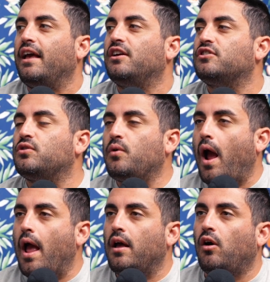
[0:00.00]
So
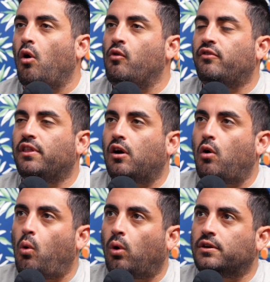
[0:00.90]
over the
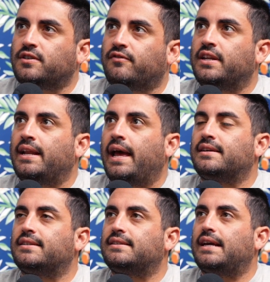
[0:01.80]
course of the
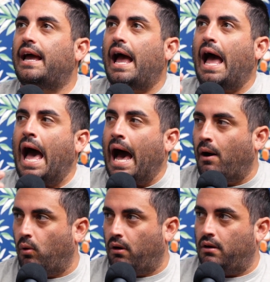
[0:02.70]
next
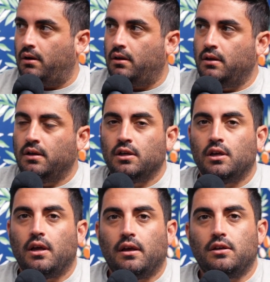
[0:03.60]
hour, I'm
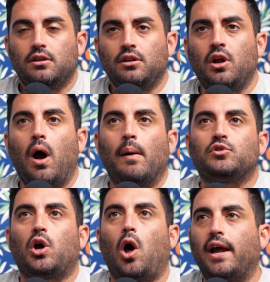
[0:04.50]

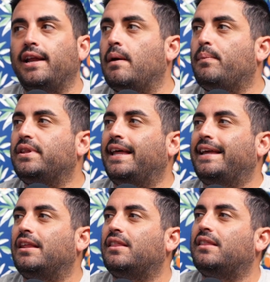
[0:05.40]
talking to them, but
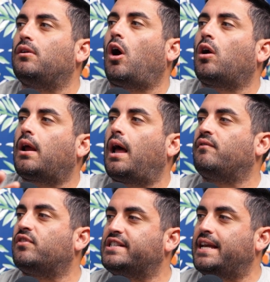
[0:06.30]
like our
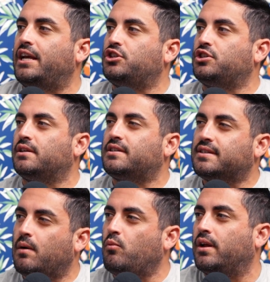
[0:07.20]
conversation is
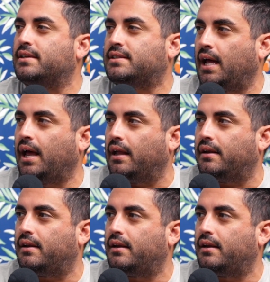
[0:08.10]
somewhat done.